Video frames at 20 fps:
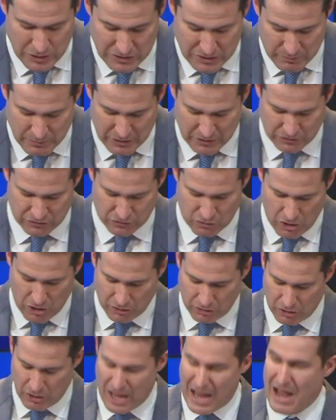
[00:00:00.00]
We need to be a
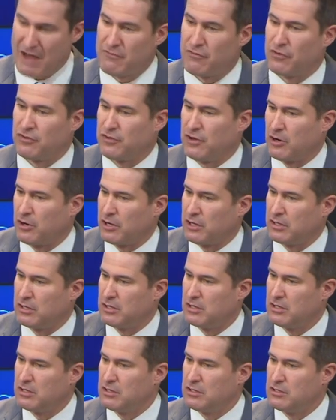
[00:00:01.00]
stronger
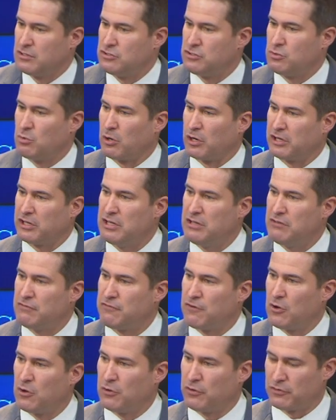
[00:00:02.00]
adversary to our
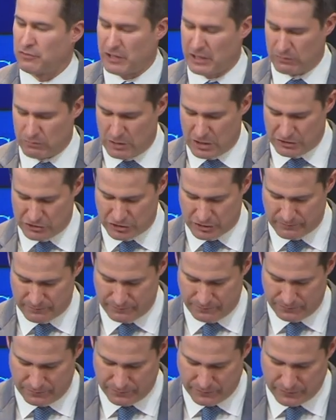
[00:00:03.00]
key foes like
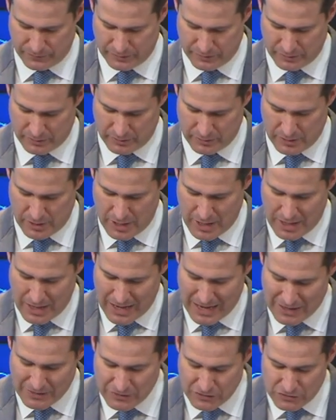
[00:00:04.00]
Russia.
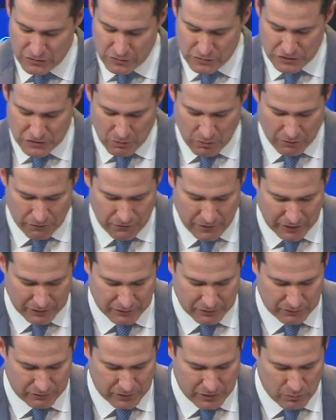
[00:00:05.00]
And to do so
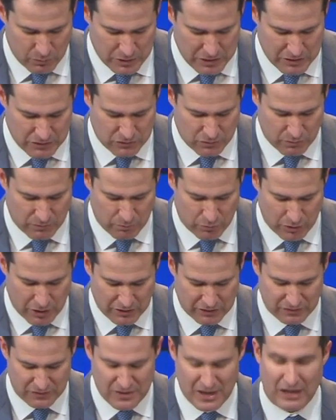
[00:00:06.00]
effectively, we need to
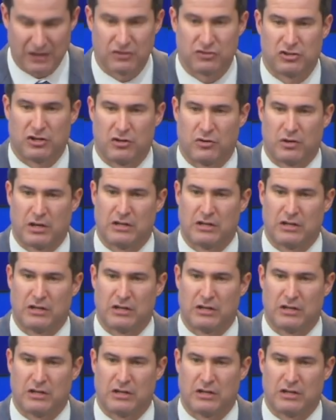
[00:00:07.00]
embrace next